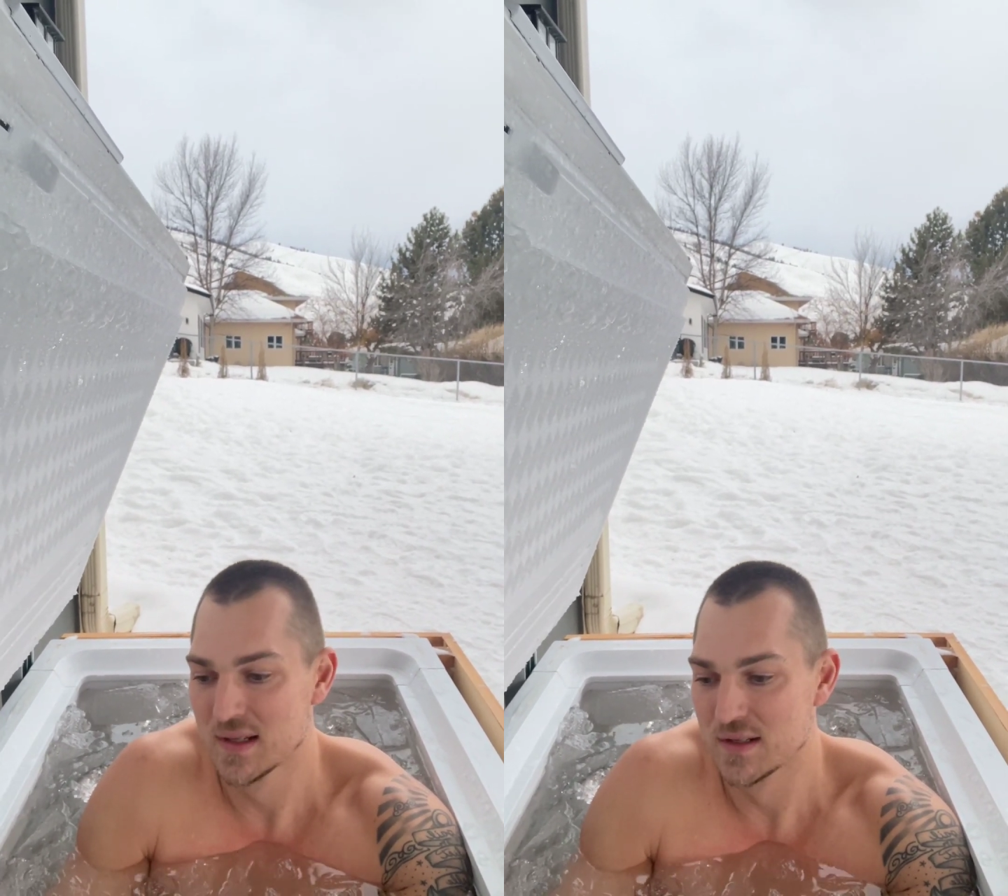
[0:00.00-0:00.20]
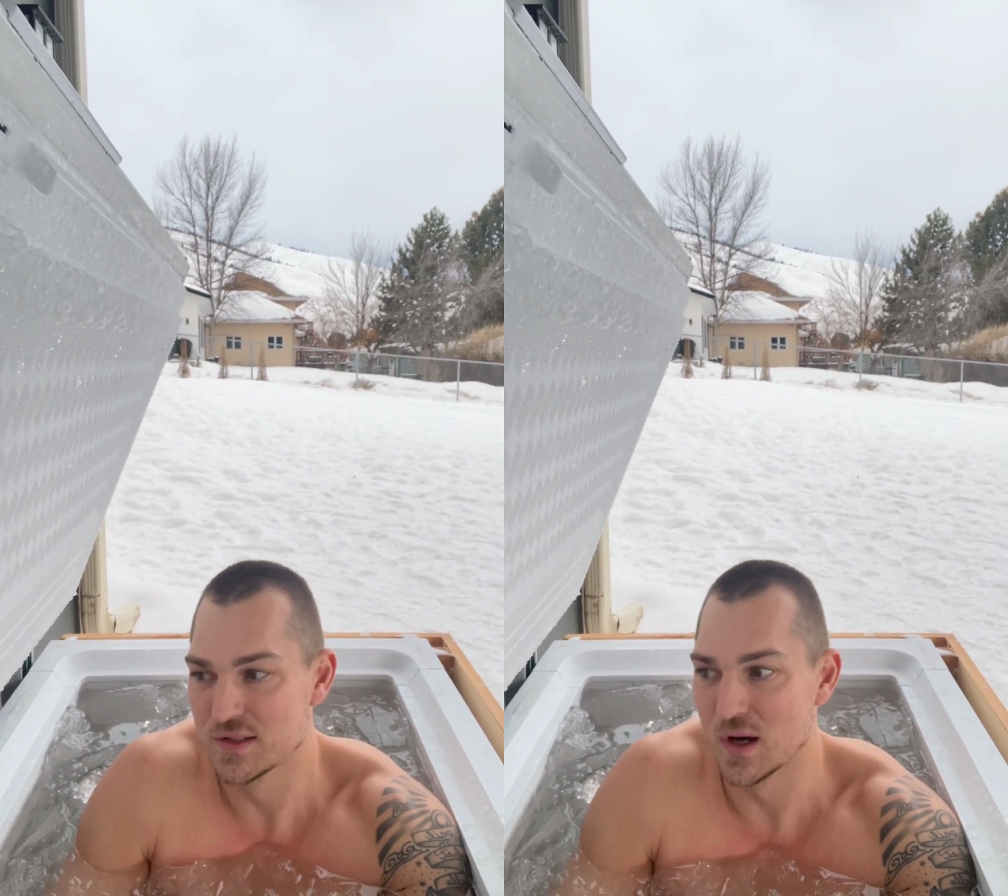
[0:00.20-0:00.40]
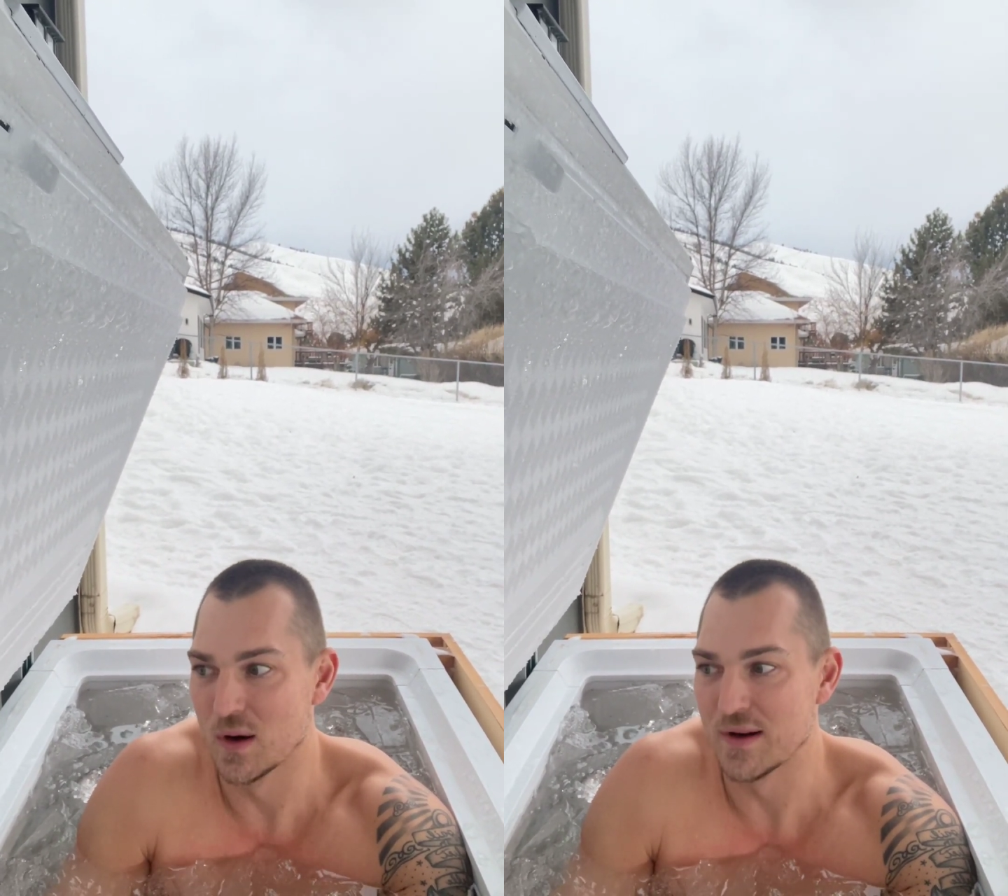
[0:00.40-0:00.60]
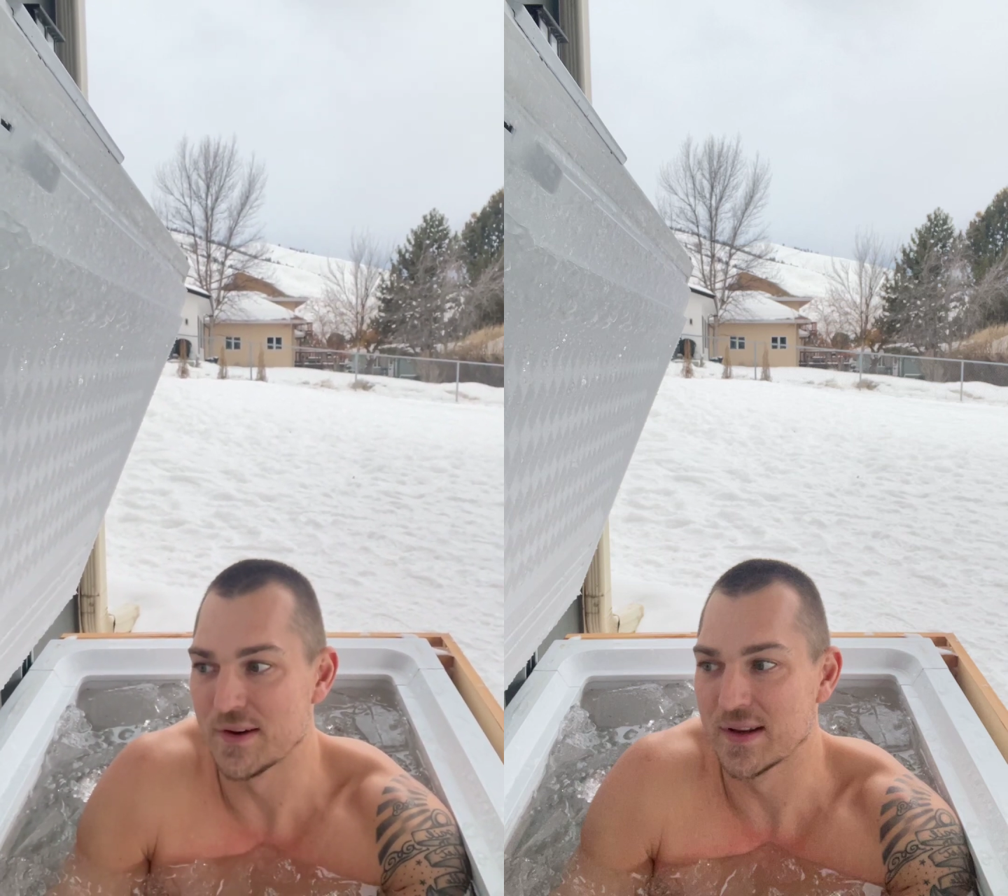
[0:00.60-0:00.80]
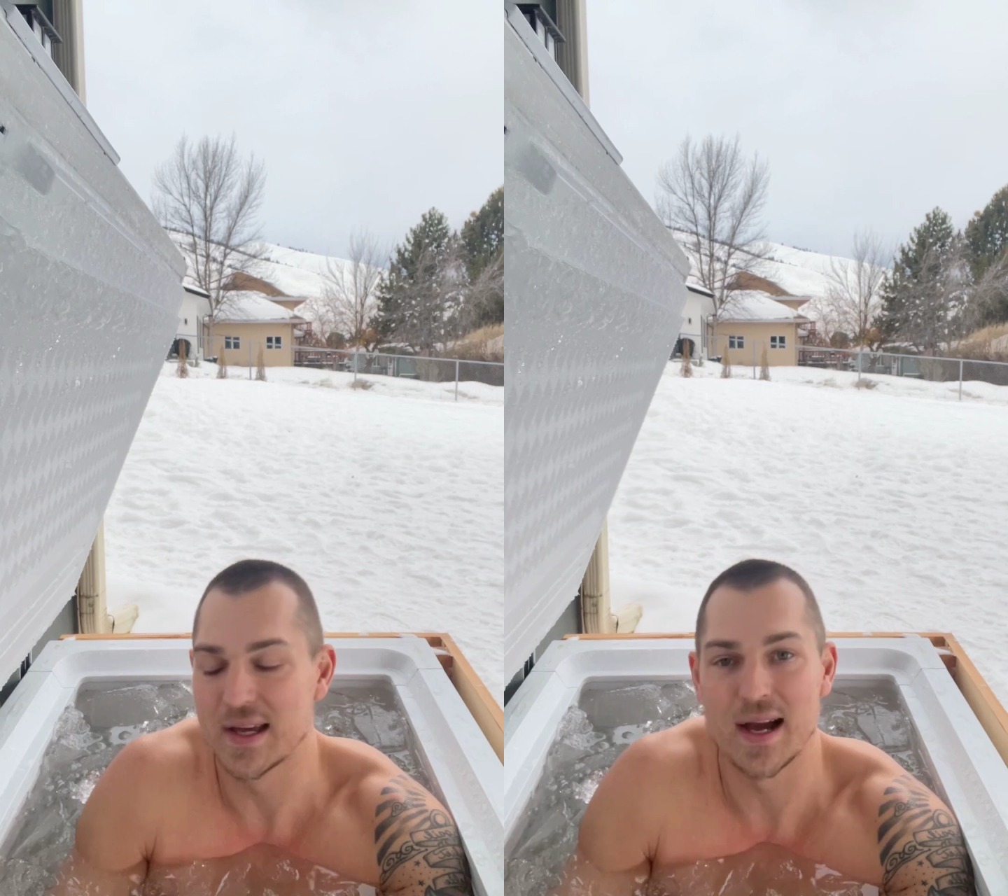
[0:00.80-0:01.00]
So I
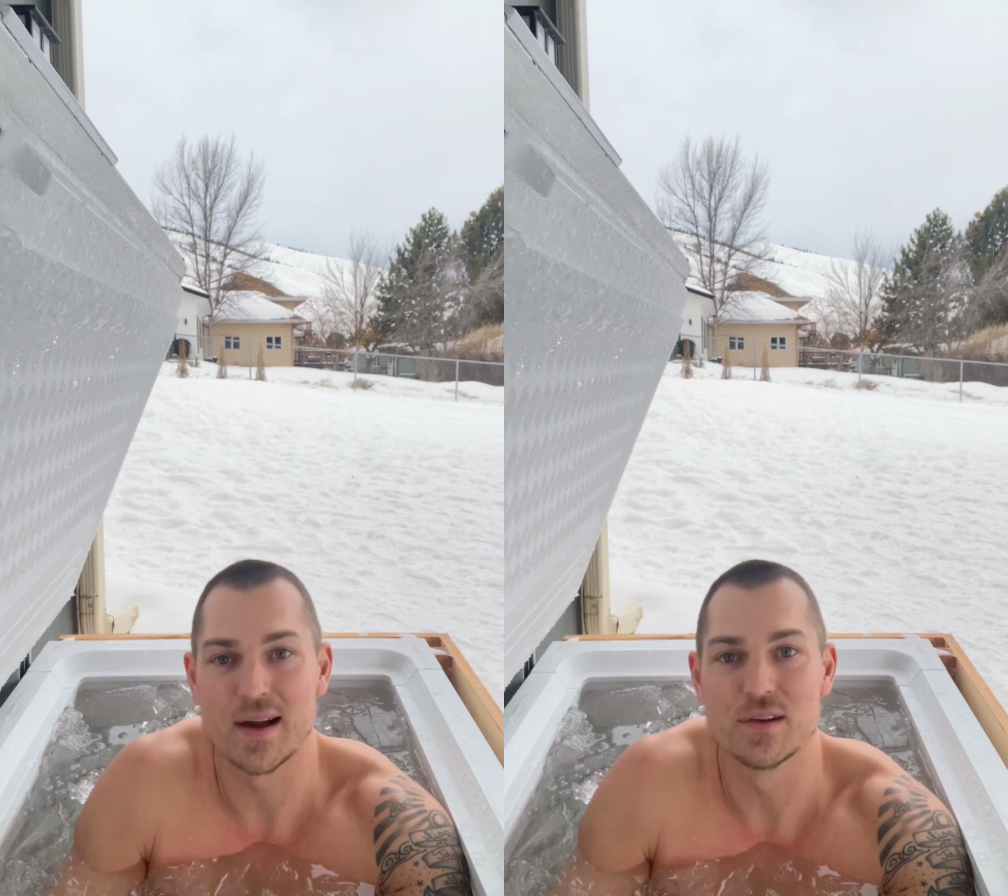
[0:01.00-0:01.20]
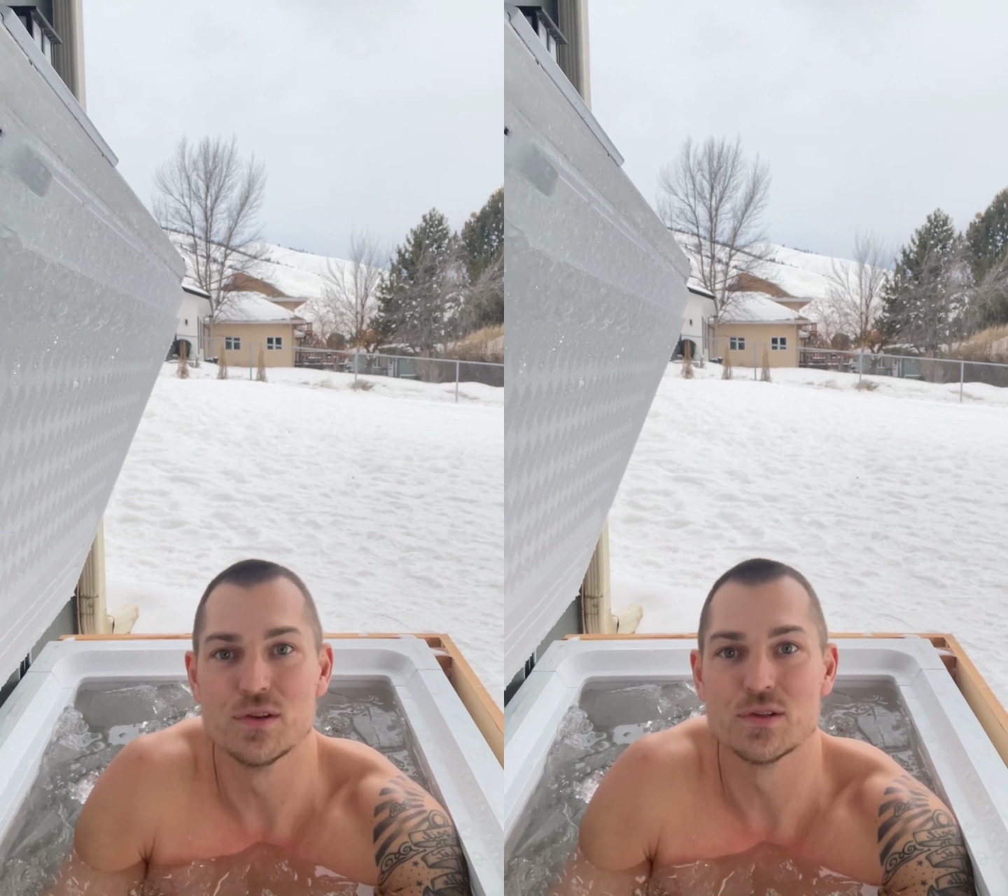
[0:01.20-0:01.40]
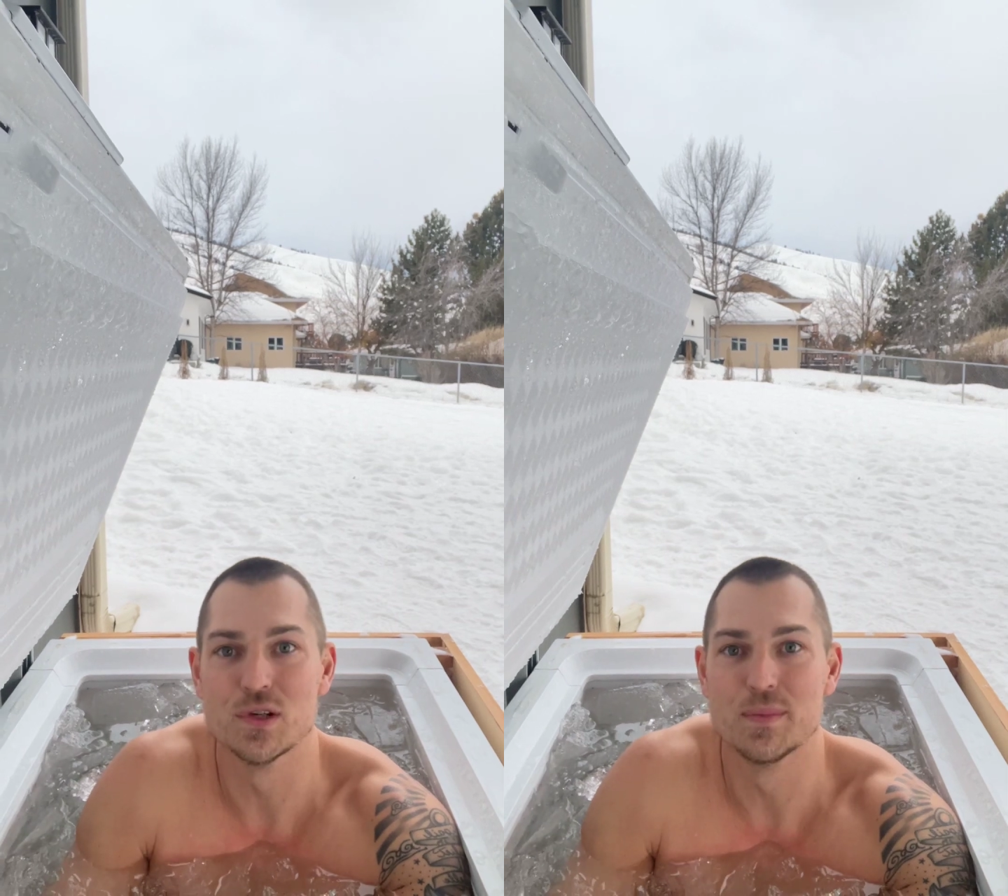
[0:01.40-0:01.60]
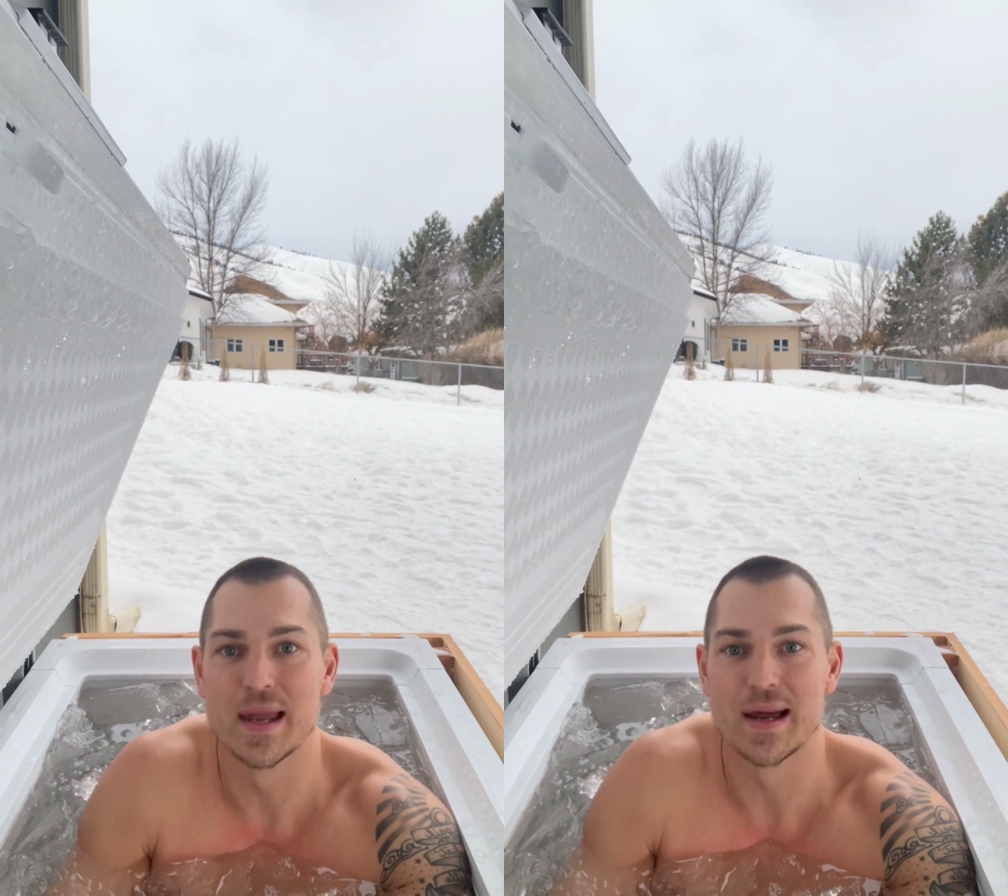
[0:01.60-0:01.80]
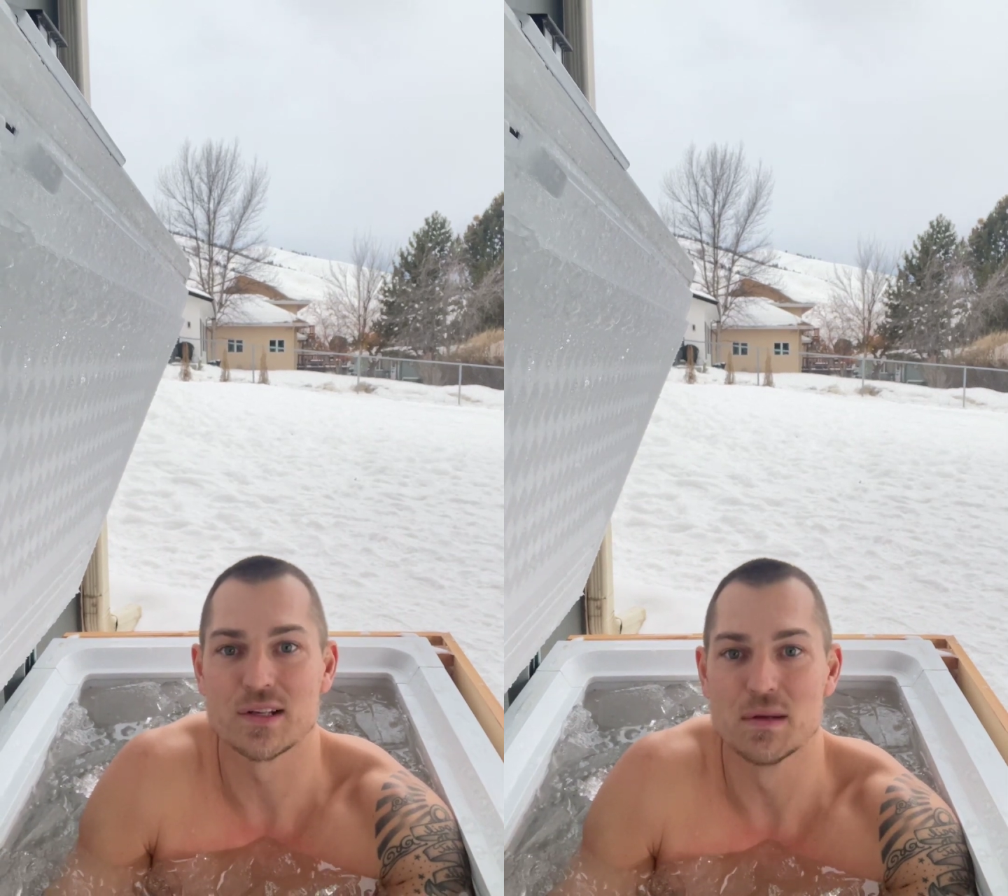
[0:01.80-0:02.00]
found a guy on YouTube that actually